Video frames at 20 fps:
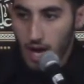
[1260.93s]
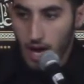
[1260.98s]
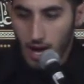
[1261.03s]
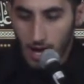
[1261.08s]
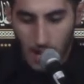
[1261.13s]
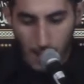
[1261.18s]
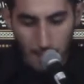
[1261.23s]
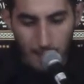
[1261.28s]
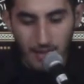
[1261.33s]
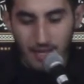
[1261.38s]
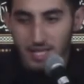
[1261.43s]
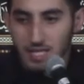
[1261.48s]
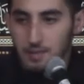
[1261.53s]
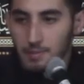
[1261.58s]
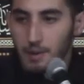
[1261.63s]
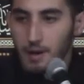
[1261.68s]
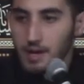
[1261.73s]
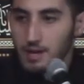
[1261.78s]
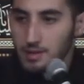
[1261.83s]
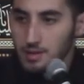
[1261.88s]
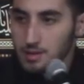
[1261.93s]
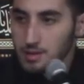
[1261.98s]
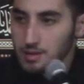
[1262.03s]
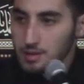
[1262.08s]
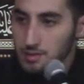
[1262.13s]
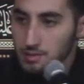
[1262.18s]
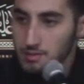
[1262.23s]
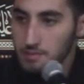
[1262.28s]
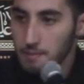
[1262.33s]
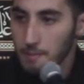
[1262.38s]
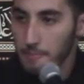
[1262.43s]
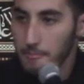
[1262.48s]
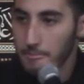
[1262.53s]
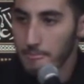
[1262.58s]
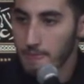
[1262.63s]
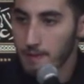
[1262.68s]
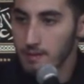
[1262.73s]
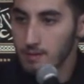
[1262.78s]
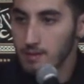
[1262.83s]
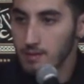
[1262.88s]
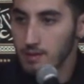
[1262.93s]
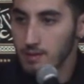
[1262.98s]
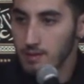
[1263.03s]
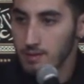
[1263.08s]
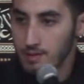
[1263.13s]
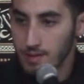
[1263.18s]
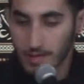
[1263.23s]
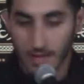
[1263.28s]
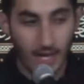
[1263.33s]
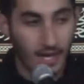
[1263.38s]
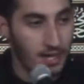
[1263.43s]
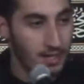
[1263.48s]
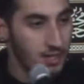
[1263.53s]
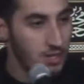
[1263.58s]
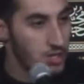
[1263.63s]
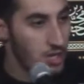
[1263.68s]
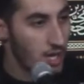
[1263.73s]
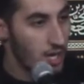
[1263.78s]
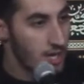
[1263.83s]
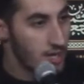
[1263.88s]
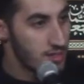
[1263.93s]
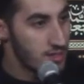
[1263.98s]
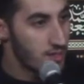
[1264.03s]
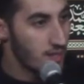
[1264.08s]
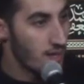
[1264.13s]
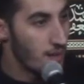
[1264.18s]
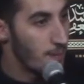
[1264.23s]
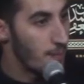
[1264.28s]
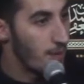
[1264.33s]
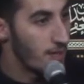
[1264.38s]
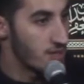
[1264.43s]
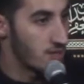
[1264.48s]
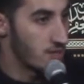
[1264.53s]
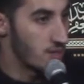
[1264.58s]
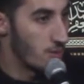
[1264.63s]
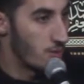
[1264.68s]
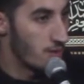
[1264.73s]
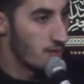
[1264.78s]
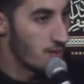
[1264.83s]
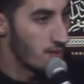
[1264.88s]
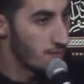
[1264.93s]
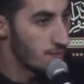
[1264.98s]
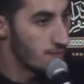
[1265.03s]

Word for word: A couple of years pass. Sayyidah Khadija alayhi salam passes away.